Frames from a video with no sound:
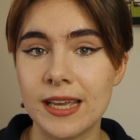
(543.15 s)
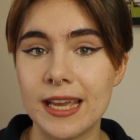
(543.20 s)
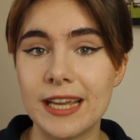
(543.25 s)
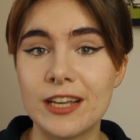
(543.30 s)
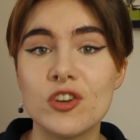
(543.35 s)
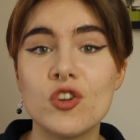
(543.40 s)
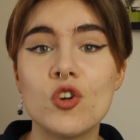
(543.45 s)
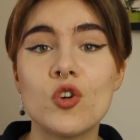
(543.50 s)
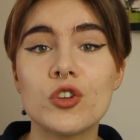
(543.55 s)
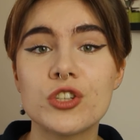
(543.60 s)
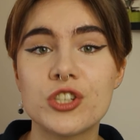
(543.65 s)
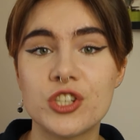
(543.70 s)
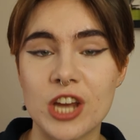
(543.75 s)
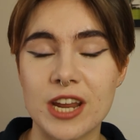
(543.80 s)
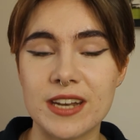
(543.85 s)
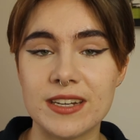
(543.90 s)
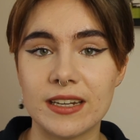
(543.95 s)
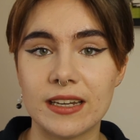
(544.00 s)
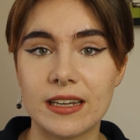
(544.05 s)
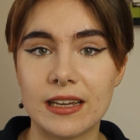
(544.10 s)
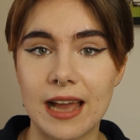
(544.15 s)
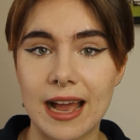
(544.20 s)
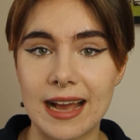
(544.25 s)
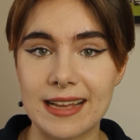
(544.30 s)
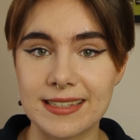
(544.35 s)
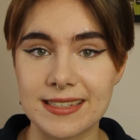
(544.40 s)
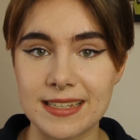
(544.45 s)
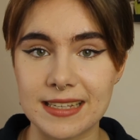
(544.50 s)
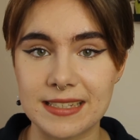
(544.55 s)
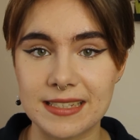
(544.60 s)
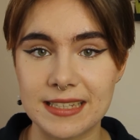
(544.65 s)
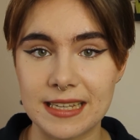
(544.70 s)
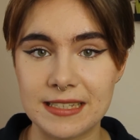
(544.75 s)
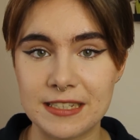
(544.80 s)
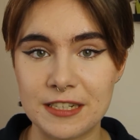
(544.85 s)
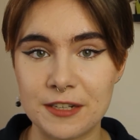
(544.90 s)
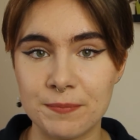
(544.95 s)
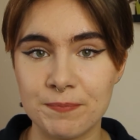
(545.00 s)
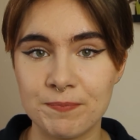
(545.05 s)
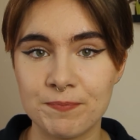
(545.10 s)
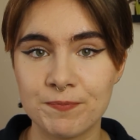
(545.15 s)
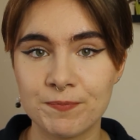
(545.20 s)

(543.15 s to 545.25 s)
ignores gender as a system.